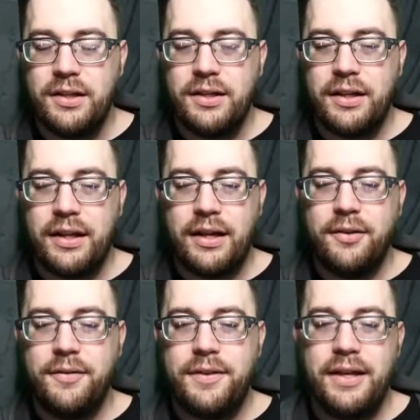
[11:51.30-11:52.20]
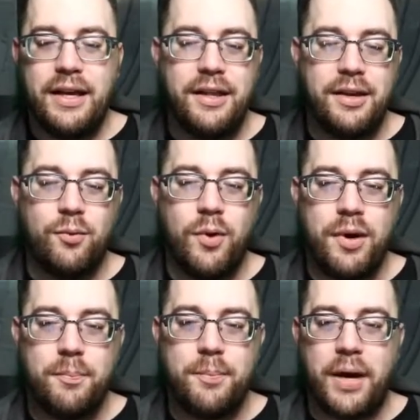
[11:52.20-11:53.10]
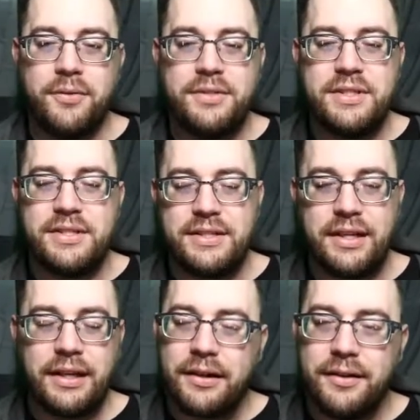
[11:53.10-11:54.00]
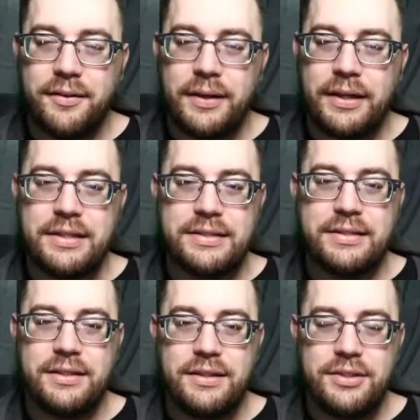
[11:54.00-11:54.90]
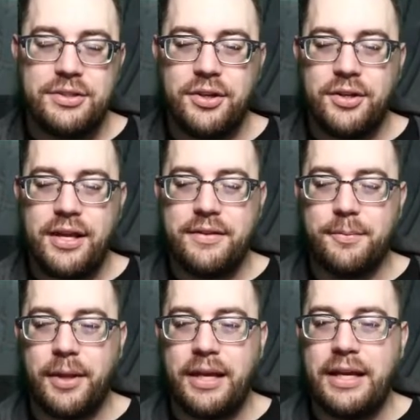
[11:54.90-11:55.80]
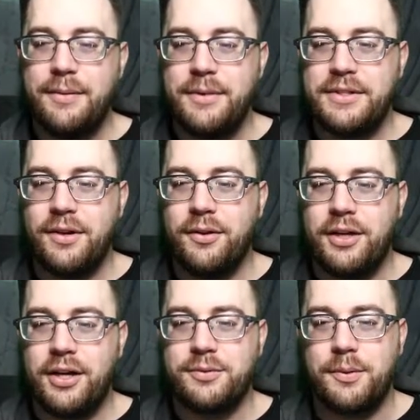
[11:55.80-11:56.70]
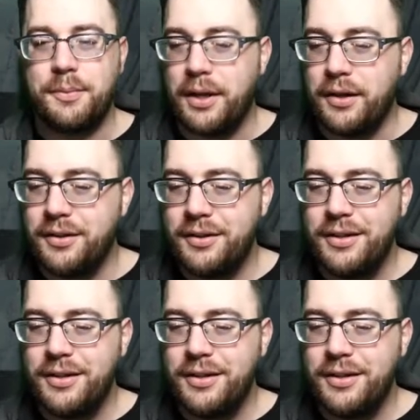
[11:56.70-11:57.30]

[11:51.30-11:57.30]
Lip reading: Like, I don't even think I want to bounce this thing because sure they have to play it again, but it only costs 1 mana.